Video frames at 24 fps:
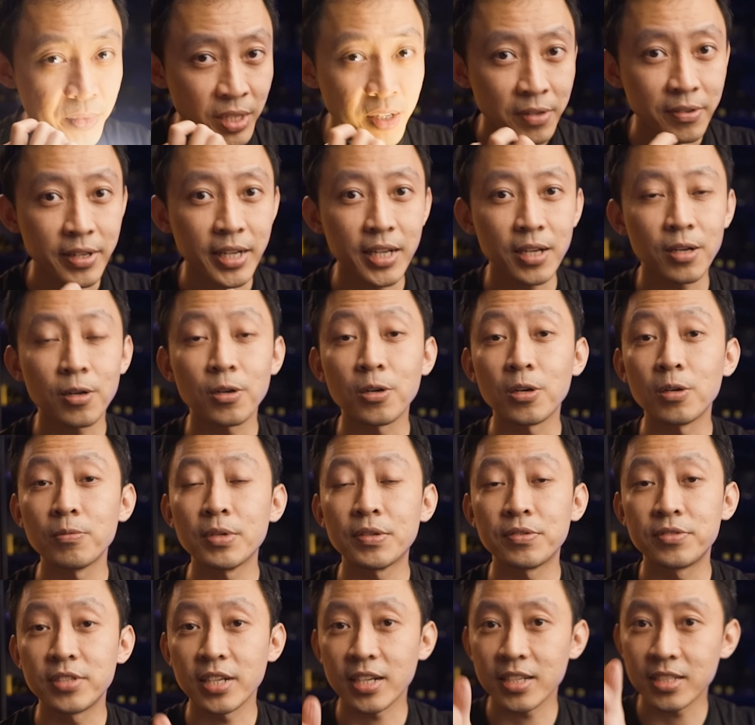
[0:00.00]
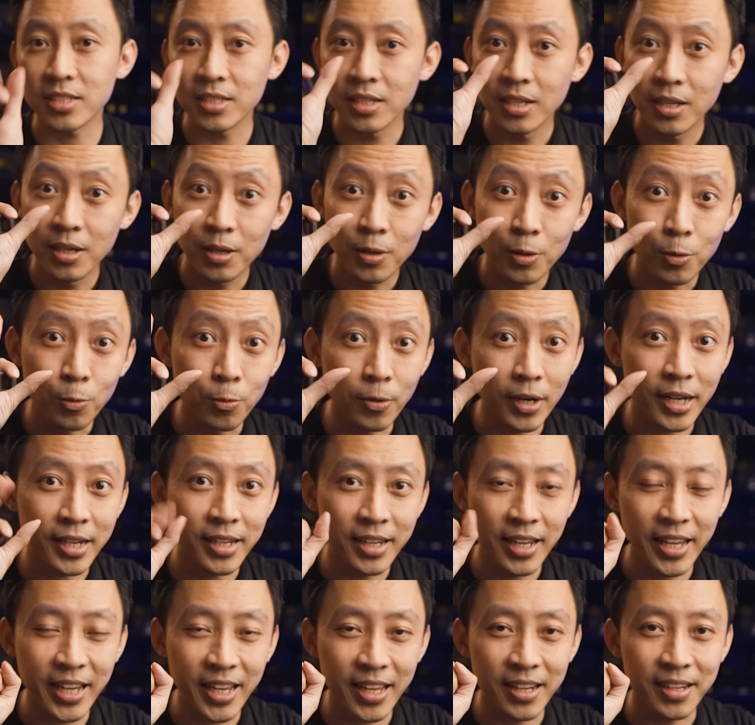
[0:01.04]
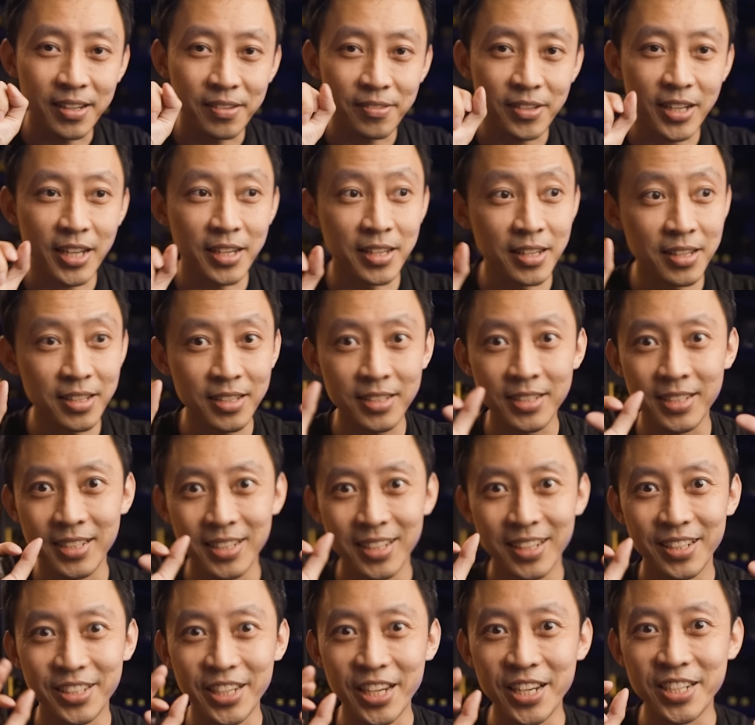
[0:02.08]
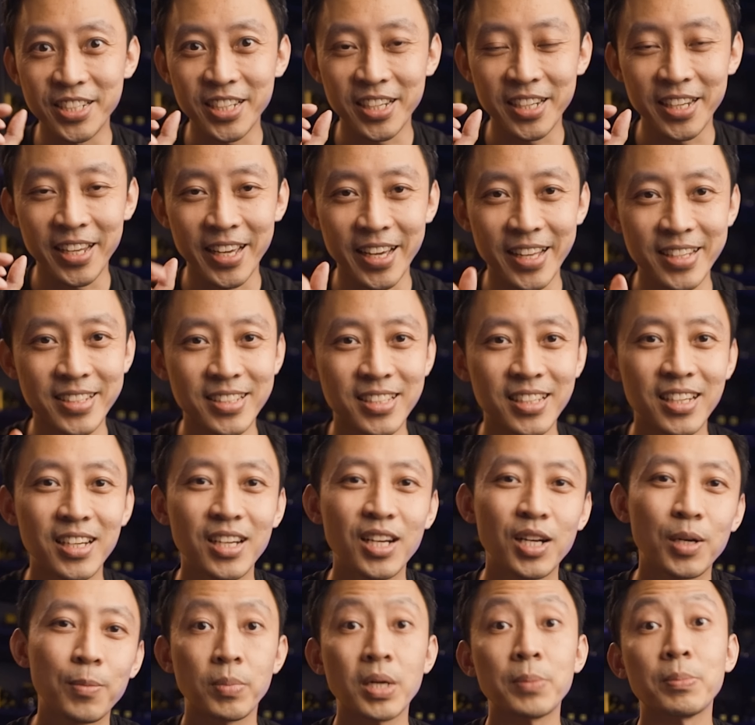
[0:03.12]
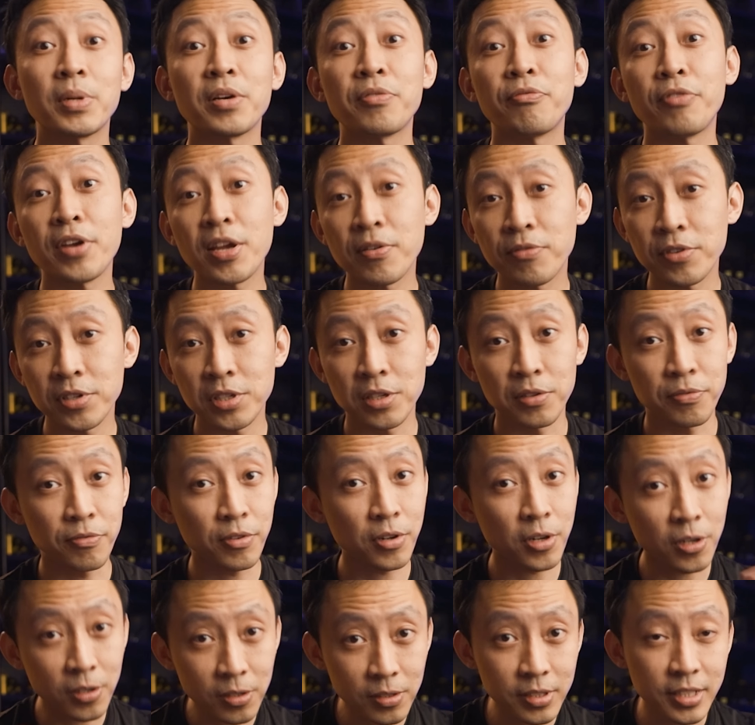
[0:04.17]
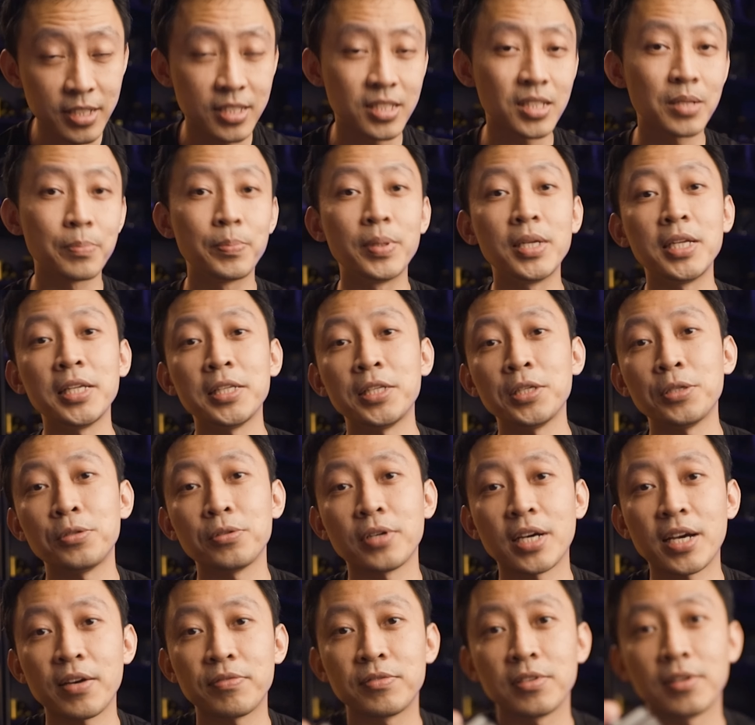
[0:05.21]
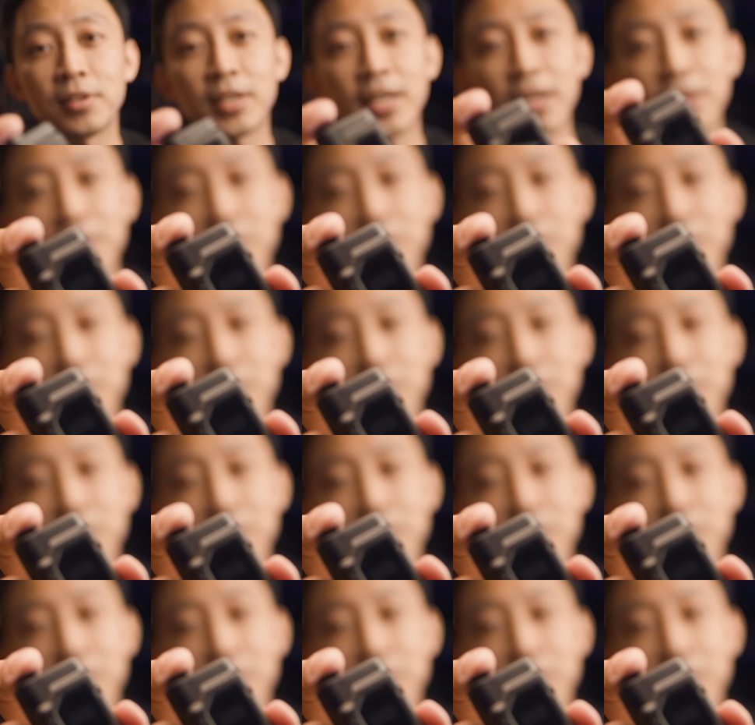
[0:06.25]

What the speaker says: right? All with just one hand, right? I didn't change any hands. But my favorite of all is the ability to have the light